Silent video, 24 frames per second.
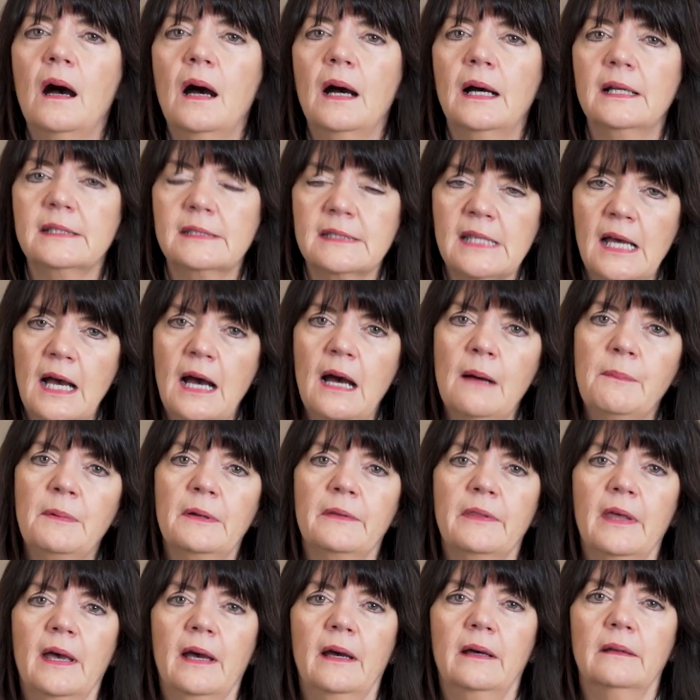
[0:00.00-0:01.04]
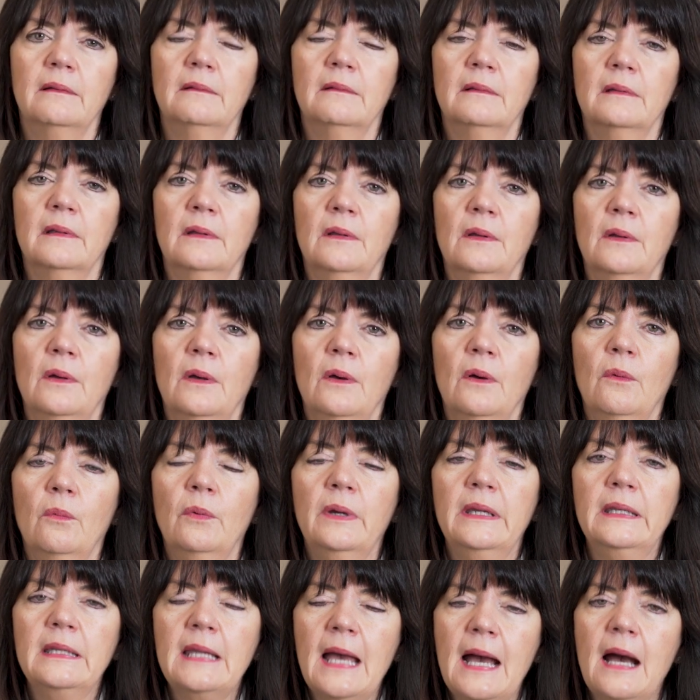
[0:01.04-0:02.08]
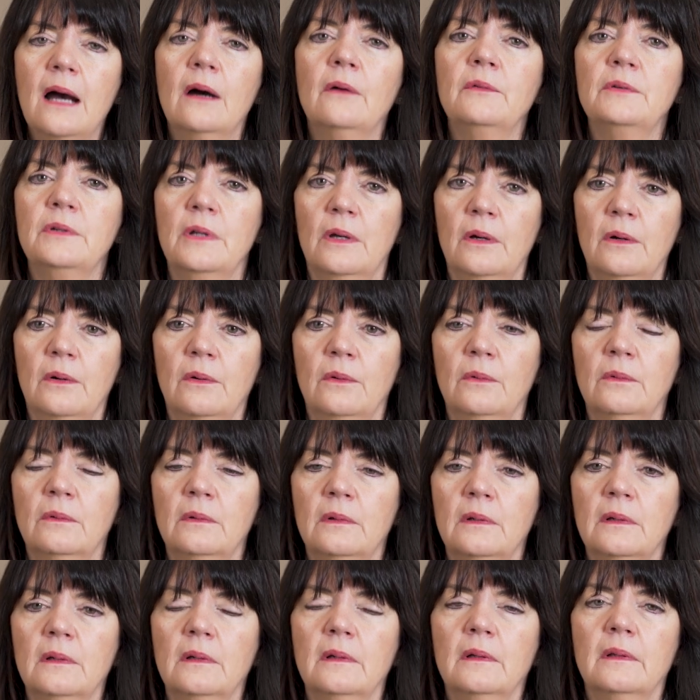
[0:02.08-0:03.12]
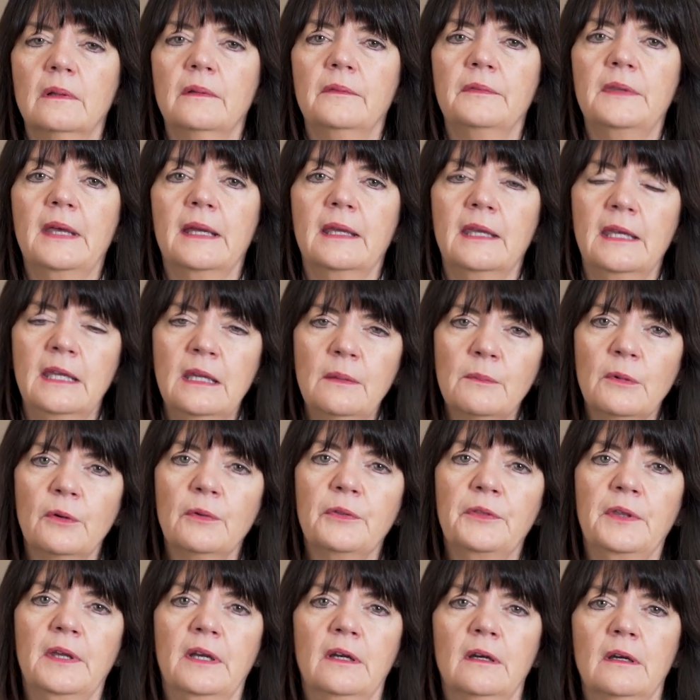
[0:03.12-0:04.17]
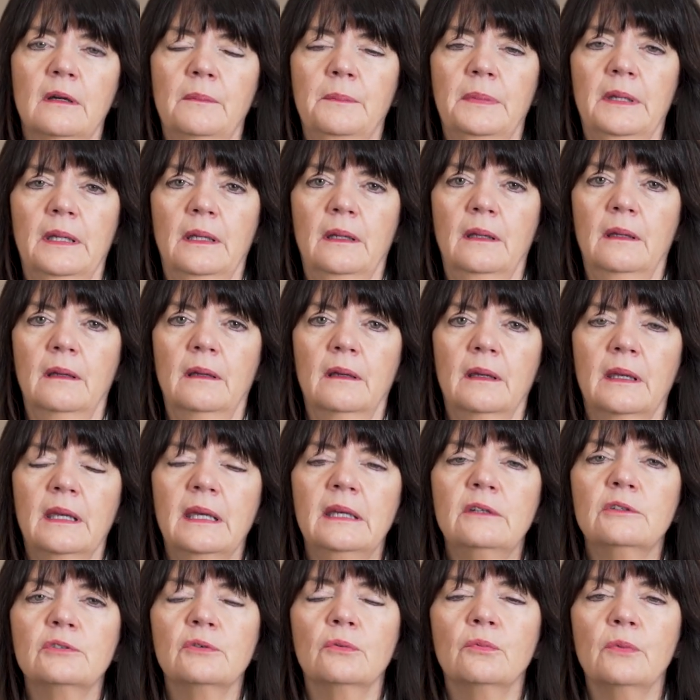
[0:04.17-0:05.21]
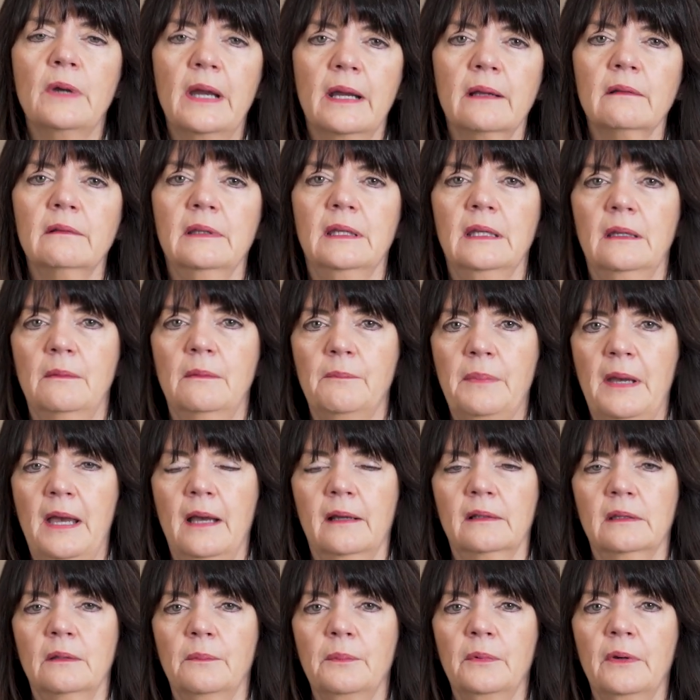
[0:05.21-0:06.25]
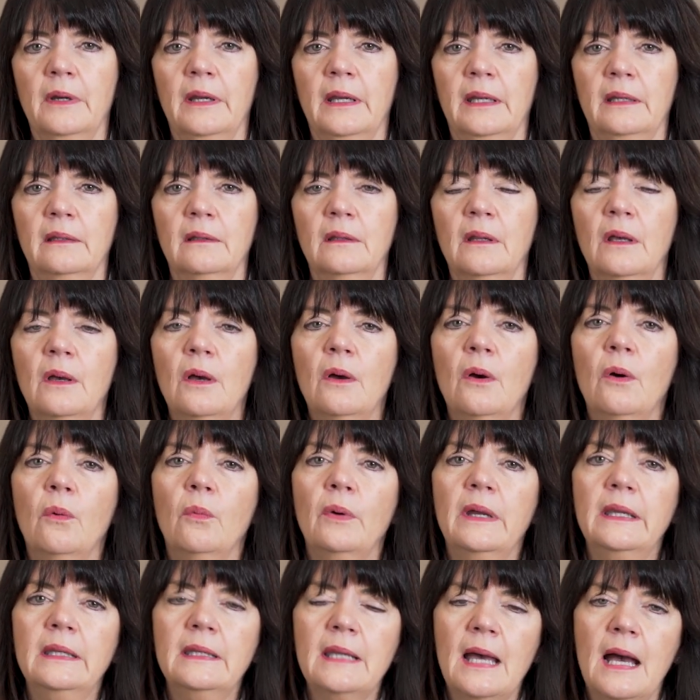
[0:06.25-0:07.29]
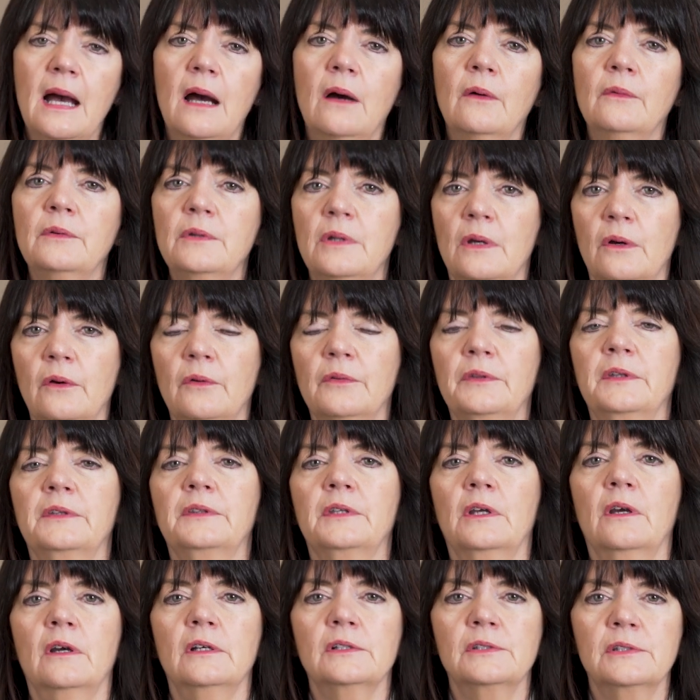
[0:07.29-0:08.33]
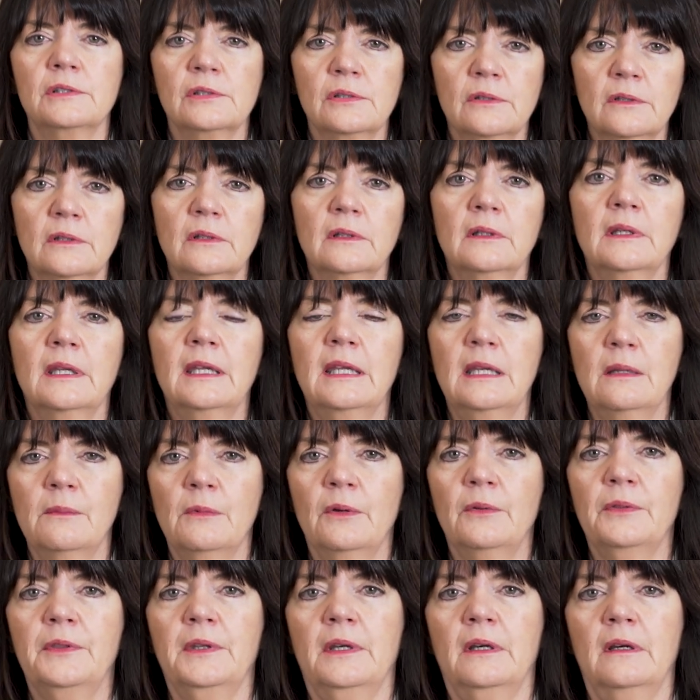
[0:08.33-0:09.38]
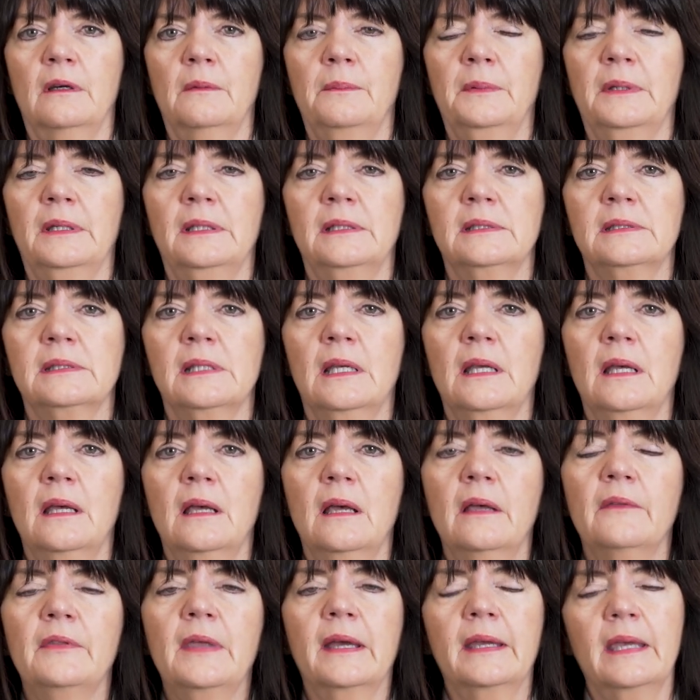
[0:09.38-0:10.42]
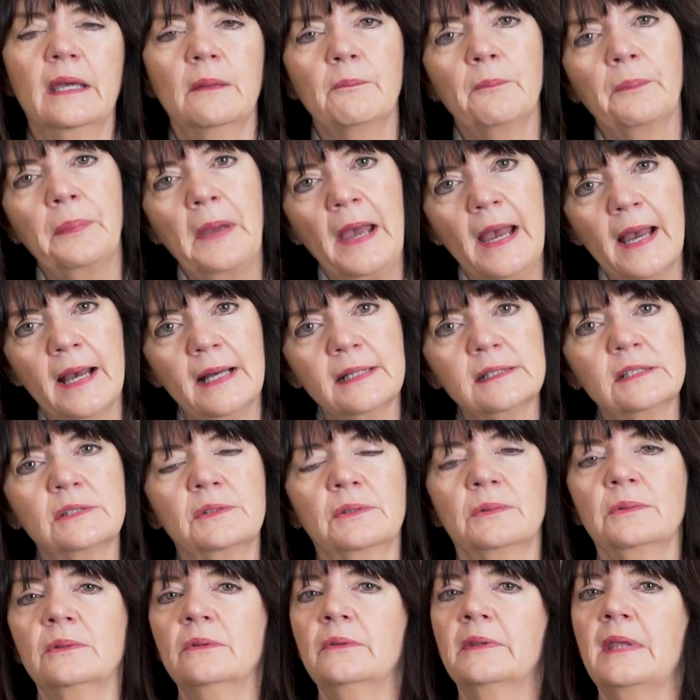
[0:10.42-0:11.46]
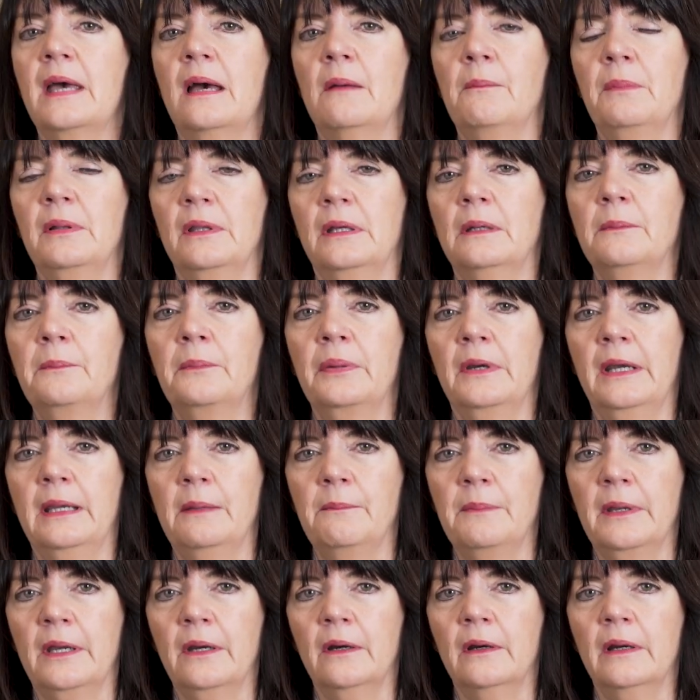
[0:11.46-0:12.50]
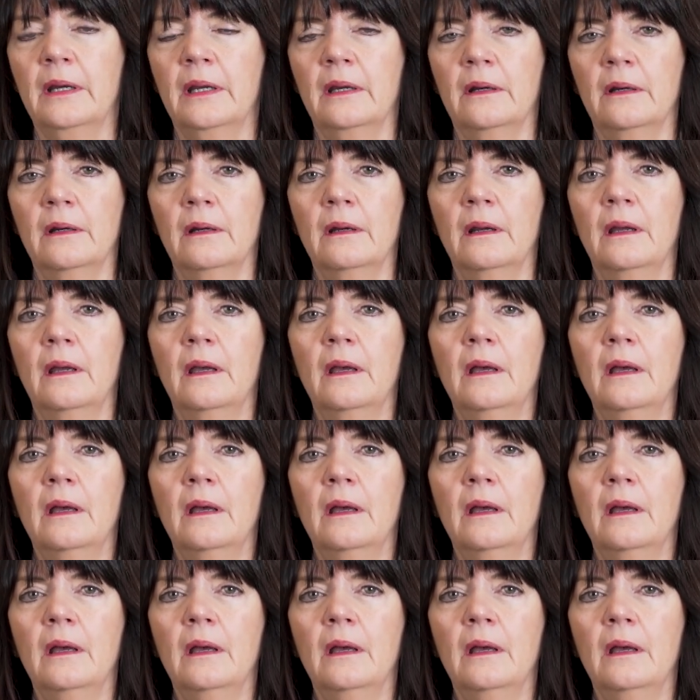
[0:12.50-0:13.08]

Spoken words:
On top of that, we now know that chemotherapy can directly impact the brain. We now know that there are certain chemotherapies that can pass through that blood-brain barrier,